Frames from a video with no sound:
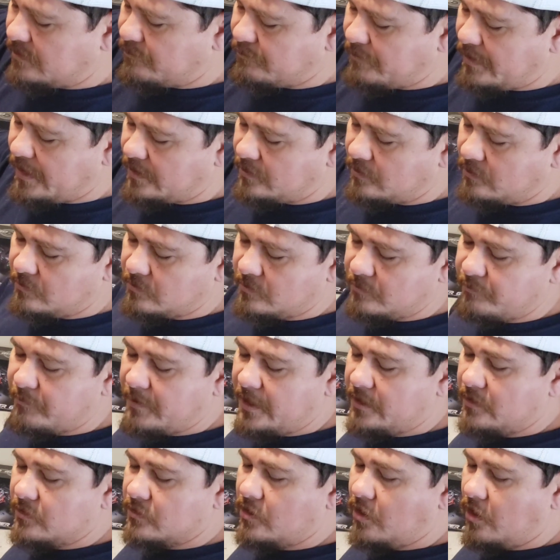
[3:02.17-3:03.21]
a
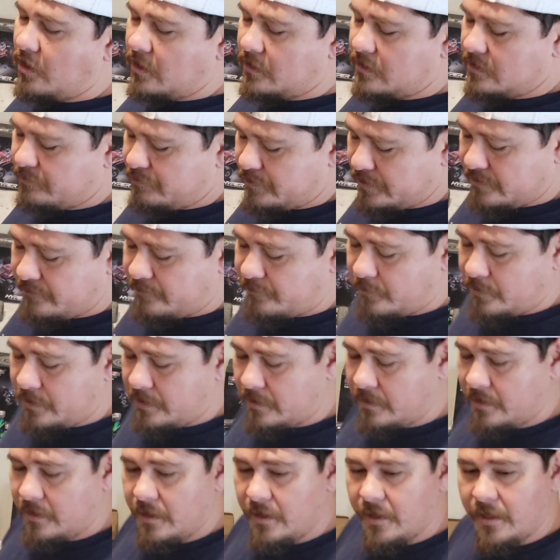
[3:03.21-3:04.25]
metal guard up in the
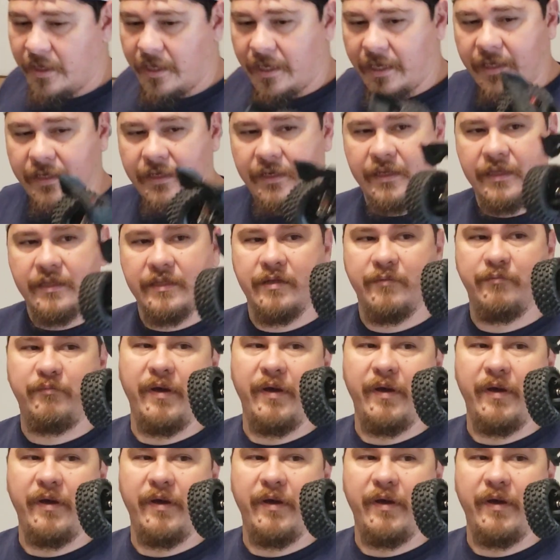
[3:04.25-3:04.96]
front and in the